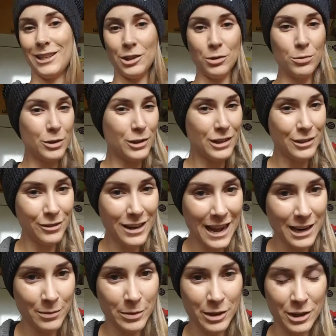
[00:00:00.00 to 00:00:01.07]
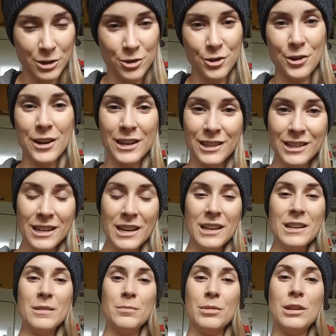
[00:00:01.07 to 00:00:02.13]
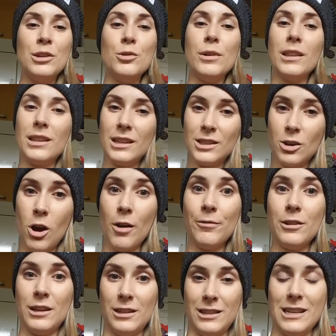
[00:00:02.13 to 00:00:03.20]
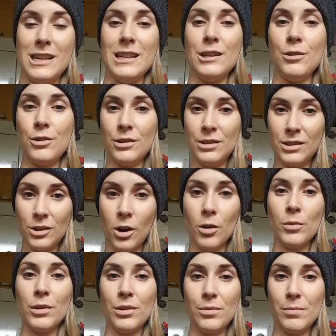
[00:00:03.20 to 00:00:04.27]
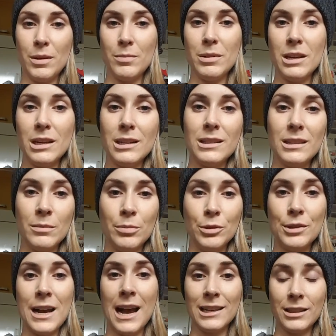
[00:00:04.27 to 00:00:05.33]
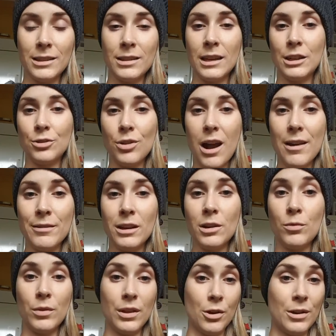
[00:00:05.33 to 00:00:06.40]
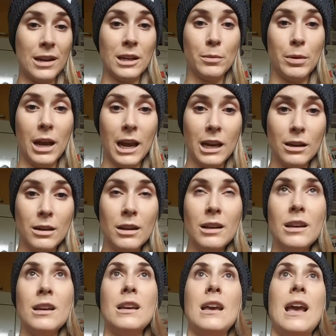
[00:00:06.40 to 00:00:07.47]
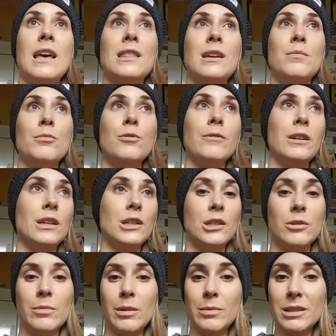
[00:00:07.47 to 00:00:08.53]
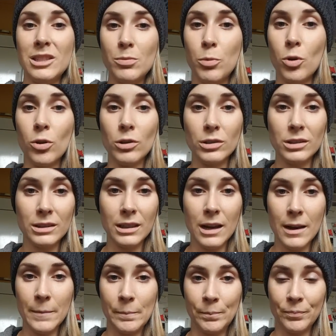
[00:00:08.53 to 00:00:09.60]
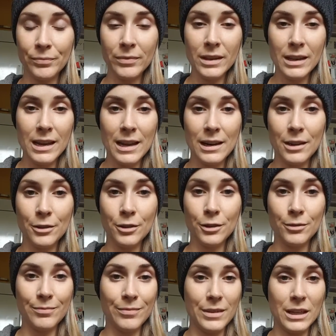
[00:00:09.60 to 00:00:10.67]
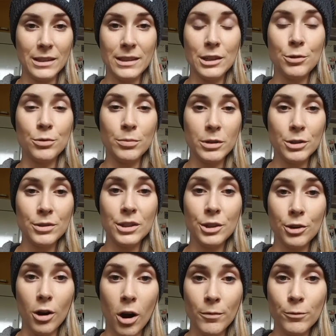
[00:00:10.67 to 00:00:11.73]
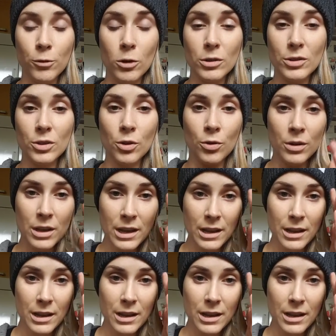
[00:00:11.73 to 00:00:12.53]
like you would if it hadn't been injured, and be doing things confidently. You could start with maybe simple tasks like driving without any pain, and then moving into maybe sports and other things that you would be using your arm for. So